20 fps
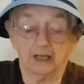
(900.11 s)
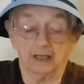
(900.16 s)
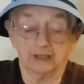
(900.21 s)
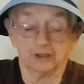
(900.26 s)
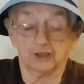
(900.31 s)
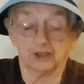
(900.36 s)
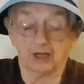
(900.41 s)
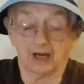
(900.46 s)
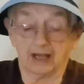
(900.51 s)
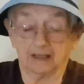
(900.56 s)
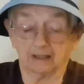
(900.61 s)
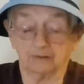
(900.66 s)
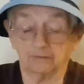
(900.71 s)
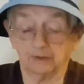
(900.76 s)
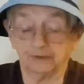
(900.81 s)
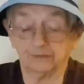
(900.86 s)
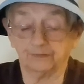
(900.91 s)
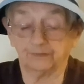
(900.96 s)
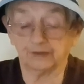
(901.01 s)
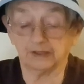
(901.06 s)
a shallow
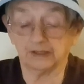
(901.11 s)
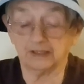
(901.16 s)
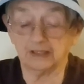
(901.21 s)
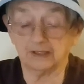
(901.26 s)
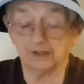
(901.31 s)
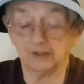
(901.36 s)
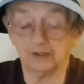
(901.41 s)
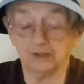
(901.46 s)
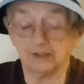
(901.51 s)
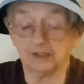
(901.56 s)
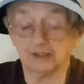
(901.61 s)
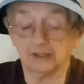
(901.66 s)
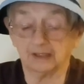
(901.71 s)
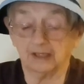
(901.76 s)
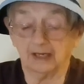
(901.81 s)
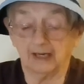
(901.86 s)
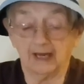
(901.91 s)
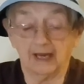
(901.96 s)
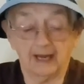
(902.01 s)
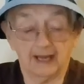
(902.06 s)
one for dishes
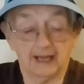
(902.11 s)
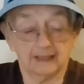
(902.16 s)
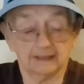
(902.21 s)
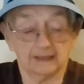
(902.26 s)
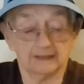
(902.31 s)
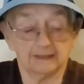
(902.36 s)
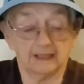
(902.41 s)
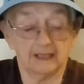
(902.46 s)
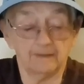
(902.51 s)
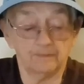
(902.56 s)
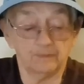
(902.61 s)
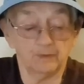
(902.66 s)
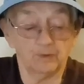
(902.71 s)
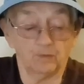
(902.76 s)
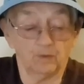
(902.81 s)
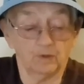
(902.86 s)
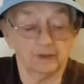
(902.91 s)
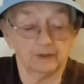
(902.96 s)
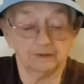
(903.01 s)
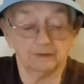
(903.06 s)
and a deeper
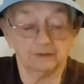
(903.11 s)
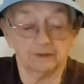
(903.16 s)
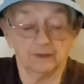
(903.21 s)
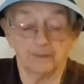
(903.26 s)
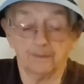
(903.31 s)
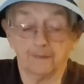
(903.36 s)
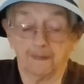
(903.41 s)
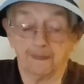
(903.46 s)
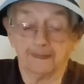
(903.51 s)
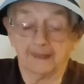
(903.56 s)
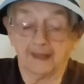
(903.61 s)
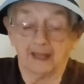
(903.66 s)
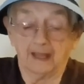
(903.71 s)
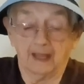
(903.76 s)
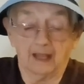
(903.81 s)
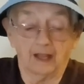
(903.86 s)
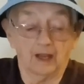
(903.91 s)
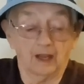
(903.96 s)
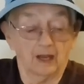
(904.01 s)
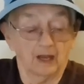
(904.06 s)
one
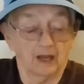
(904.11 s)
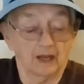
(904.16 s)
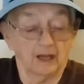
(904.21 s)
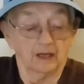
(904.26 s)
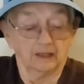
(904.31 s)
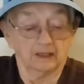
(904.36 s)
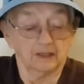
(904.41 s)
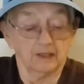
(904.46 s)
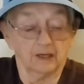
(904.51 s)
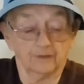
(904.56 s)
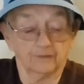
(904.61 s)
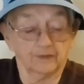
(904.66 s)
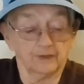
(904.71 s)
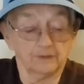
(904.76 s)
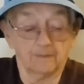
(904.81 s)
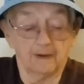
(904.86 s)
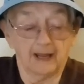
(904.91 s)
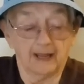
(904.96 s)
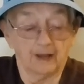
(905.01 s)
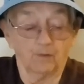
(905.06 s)
covered
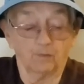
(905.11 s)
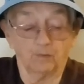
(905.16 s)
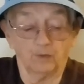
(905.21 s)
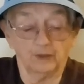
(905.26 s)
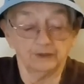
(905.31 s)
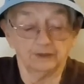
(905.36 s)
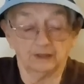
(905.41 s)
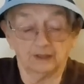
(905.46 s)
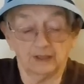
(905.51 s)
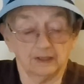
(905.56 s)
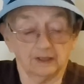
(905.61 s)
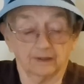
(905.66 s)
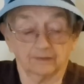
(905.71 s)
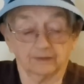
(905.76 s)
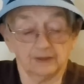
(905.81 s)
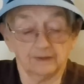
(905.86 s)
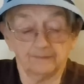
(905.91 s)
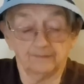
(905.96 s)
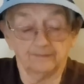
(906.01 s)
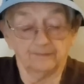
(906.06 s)
by a wooden
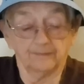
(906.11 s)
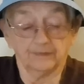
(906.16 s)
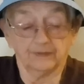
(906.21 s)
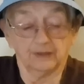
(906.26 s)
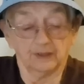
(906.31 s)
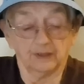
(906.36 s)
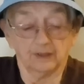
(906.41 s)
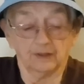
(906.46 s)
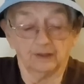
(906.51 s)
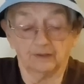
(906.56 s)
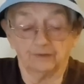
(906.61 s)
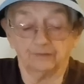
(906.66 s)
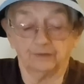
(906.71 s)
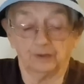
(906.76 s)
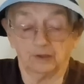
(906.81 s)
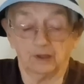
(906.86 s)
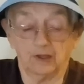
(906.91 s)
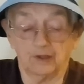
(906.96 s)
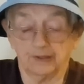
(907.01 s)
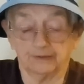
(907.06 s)
cover for
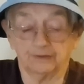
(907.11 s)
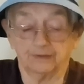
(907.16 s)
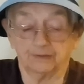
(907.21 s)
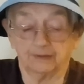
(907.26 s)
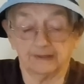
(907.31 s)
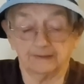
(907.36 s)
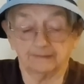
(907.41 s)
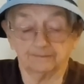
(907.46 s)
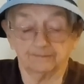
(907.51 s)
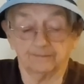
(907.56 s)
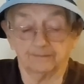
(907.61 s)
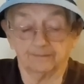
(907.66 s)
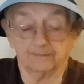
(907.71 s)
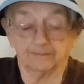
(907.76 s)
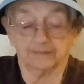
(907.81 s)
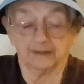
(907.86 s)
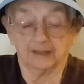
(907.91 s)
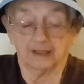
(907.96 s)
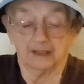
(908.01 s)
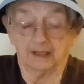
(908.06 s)
laundry.
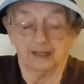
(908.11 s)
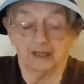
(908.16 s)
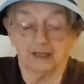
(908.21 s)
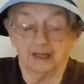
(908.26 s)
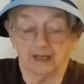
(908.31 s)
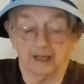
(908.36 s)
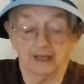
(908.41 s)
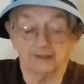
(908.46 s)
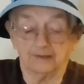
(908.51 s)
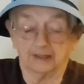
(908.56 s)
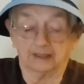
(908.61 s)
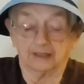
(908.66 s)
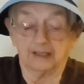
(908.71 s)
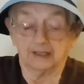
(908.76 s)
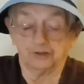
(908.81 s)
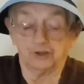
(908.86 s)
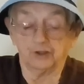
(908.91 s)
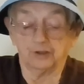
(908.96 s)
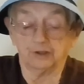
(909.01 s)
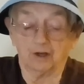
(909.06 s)
The
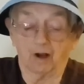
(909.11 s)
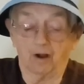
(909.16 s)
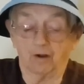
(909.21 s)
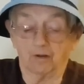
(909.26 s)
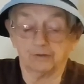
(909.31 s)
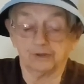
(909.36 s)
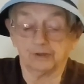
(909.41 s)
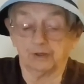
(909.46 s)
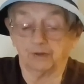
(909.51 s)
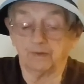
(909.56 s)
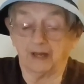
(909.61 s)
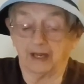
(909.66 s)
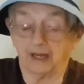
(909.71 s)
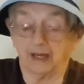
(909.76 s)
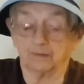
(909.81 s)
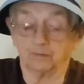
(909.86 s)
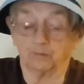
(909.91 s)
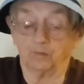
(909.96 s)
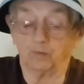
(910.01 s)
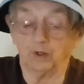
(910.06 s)
kitchen also
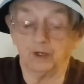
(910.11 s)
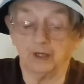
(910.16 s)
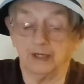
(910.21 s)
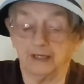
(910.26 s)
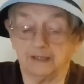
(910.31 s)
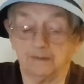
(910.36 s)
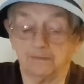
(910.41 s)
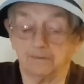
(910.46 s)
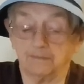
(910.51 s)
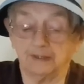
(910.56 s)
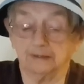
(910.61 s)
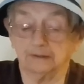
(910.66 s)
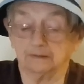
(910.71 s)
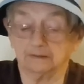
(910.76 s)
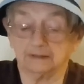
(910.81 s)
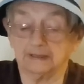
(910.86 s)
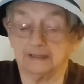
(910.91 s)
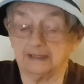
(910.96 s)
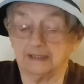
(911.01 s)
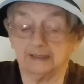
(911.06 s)
had one
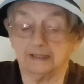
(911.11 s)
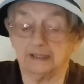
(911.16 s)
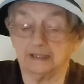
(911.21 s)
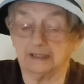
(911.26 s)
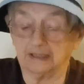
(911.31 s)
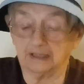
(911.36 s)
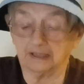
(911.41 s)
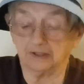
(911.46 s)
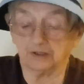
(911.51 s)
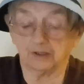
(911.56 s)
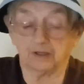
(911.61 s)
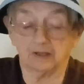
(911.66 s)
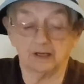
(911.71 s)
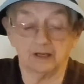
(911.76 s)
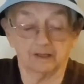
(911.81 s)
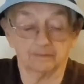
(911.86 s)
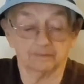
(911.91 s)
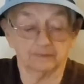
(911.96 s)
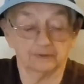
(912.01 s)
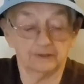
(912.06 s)
built-in dish
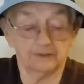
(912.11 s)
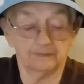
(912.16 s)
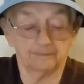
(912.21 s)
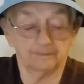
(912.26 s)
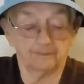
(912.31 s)
cupboard.